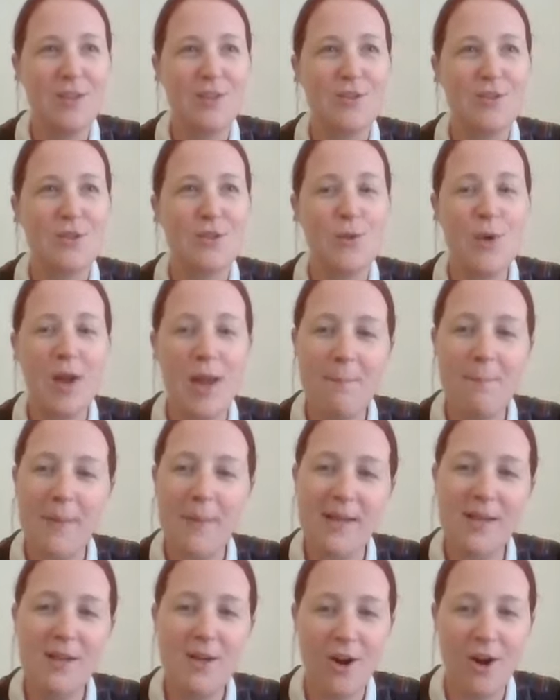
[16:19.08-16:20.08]
So it
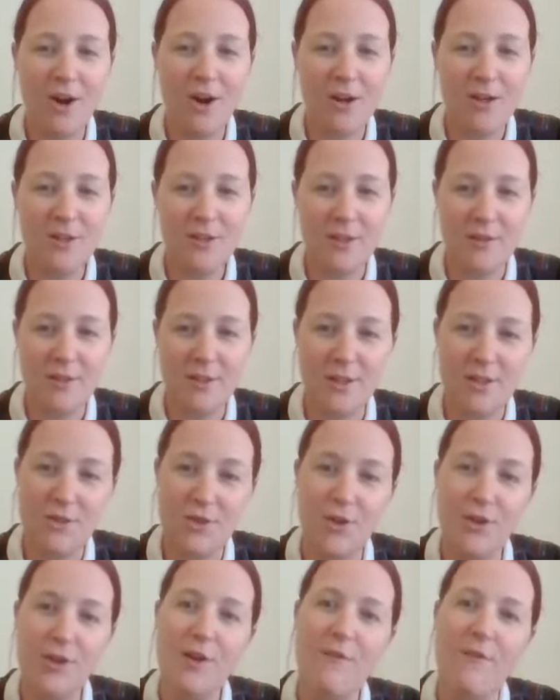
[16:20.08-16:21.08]
made it harder, that it
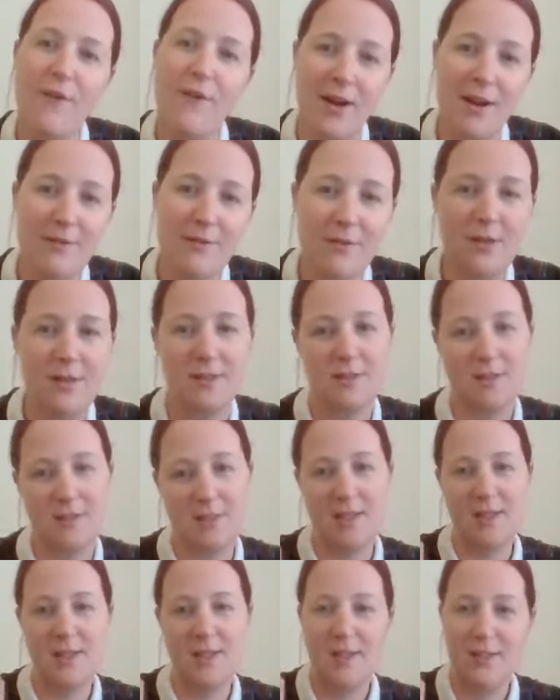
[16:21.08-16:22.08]
took forever, because it's
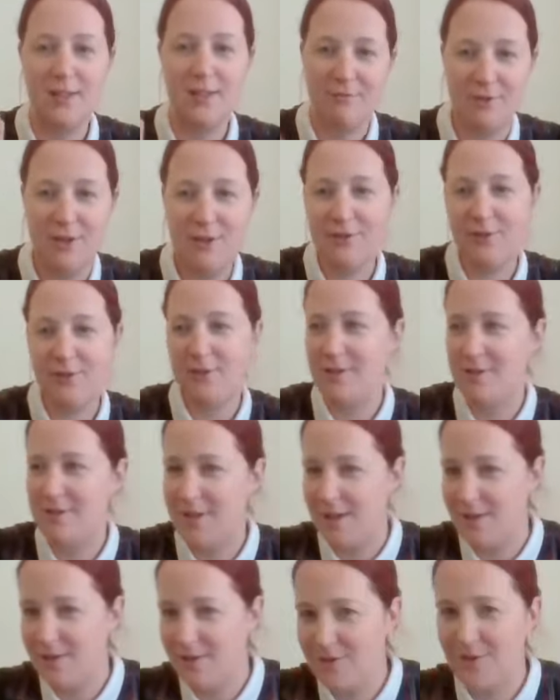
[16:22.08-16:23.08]
like, refund,
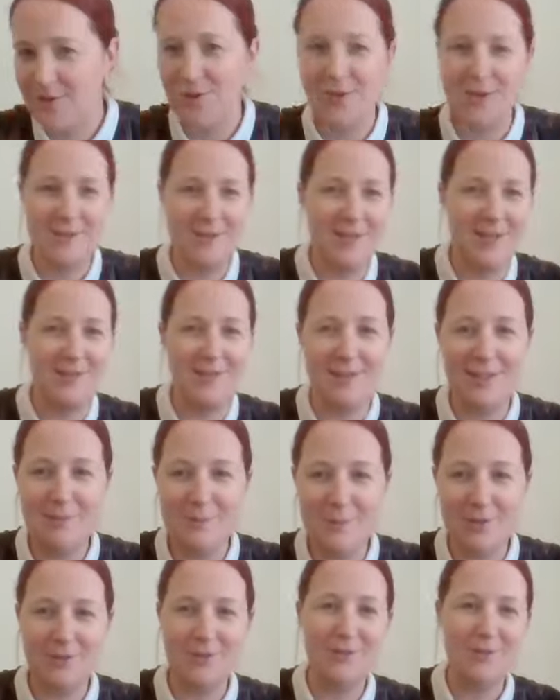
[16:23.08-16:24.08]
send it through, send an
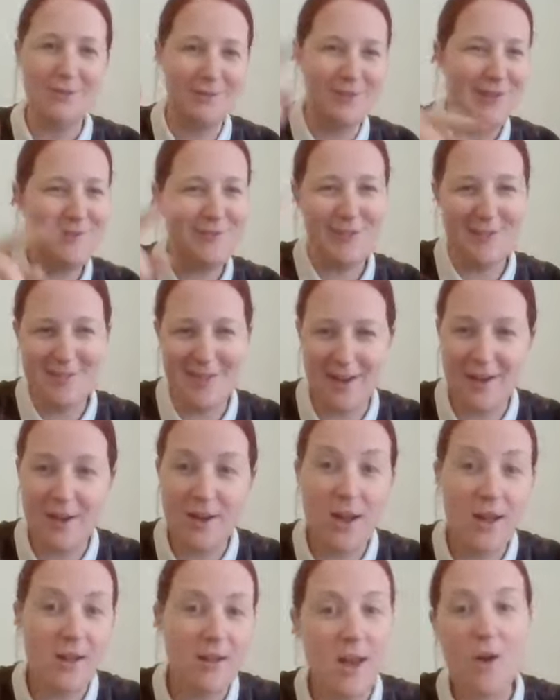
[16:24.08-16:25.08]
email, refund it.
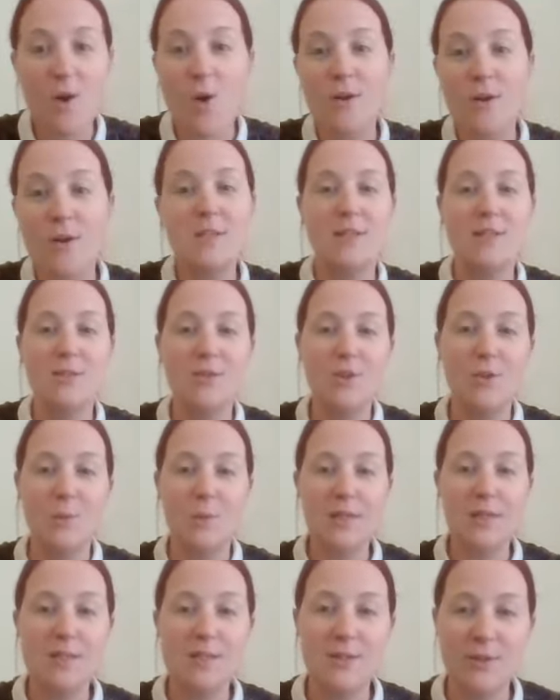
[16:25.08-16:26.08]
And honestly, it took
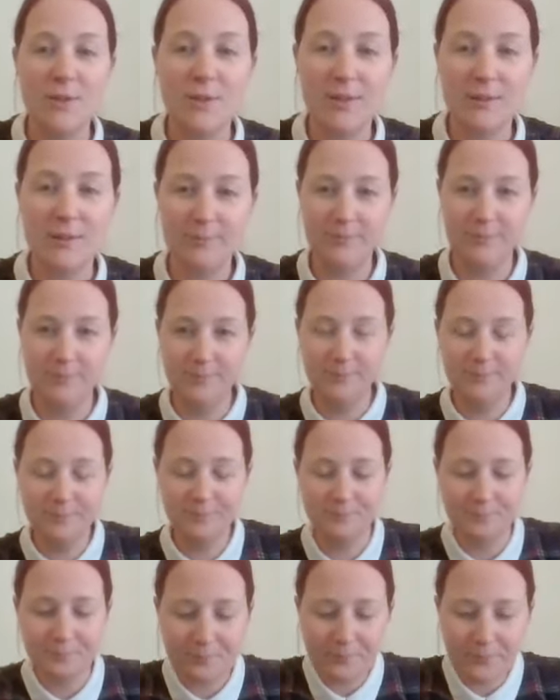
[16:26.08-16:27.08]
weeks to do it.
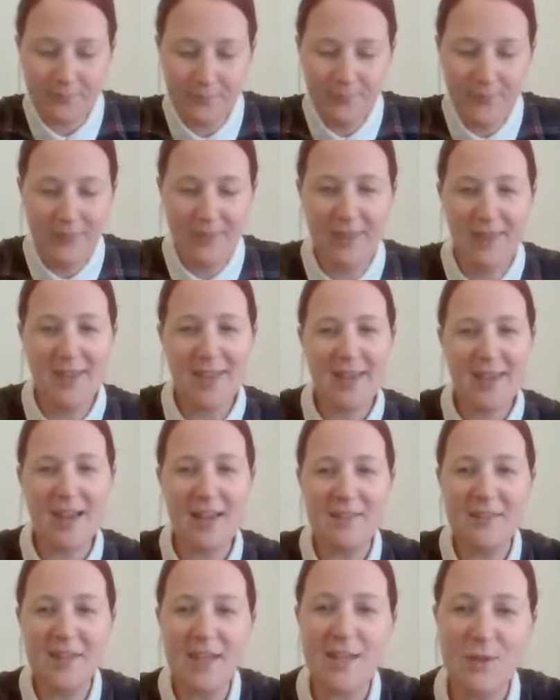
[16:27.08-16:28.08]

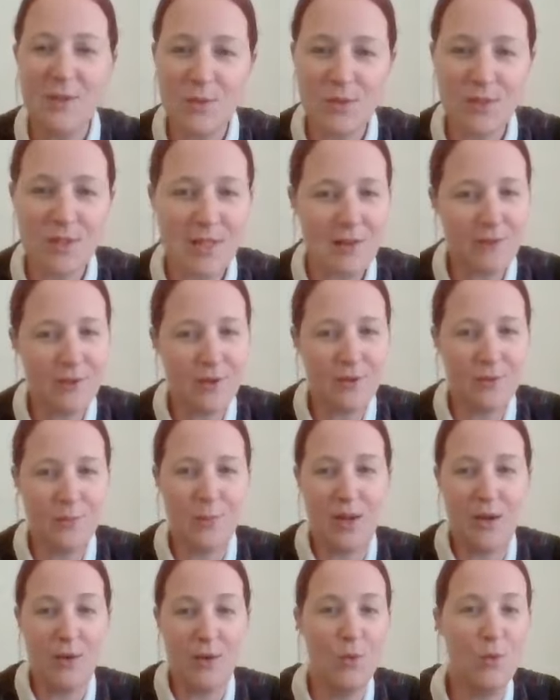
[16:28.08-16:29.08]
And then we
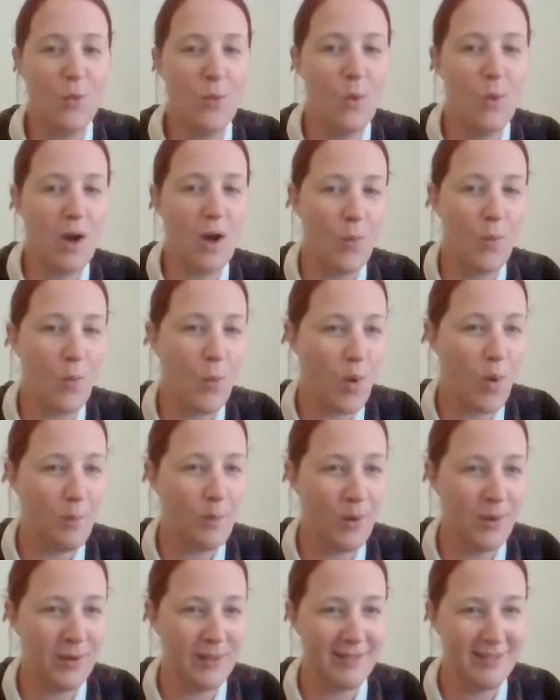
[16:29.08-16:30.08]
didn't know what
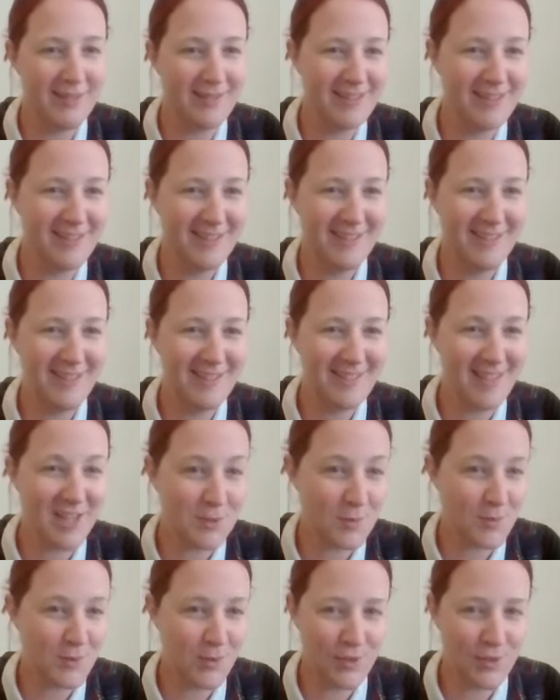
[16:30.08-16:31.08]
point
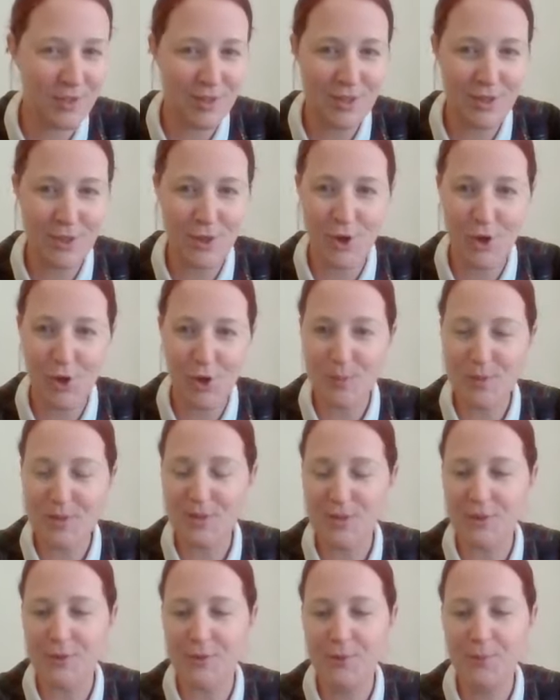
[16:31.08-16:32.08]
this was going to stop.
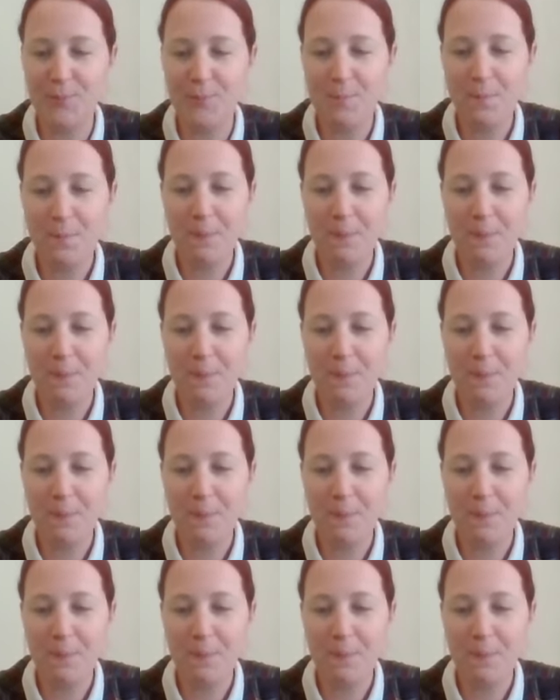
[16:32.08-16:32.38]
So